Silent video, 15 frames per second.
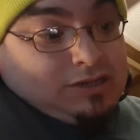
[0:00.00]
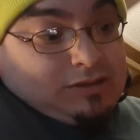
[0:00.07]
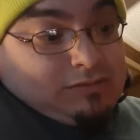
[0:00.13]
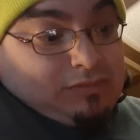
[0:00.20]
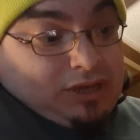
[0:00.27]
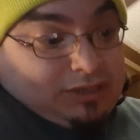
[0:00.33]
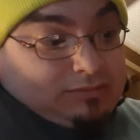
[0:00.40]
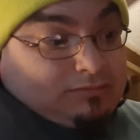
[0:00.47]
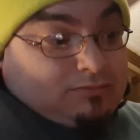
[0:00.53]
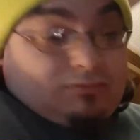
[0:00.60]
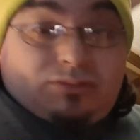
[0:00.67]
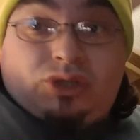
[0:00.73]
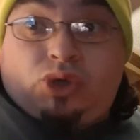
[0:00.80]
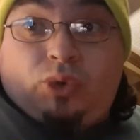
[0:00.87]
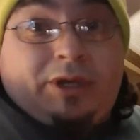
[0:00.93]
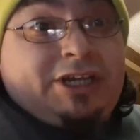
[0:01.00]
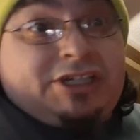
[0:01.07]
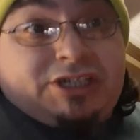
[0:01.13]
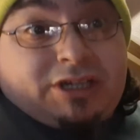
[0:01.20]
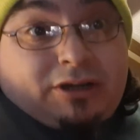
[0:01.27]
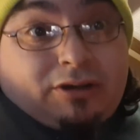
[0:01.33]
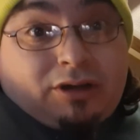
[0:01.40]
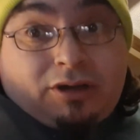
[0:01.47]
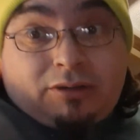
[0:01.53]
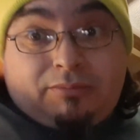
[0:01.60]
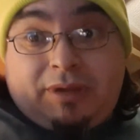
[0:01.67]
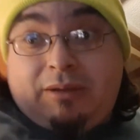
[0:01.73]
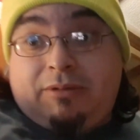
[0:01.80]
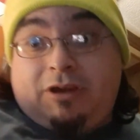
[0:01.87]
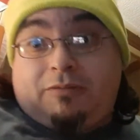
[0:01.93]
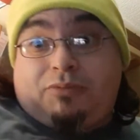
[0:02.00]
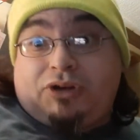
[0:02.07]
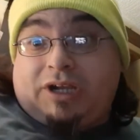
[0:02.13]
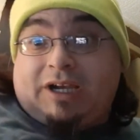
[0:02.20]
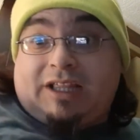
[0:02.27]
But to each their own. Maybe you're putting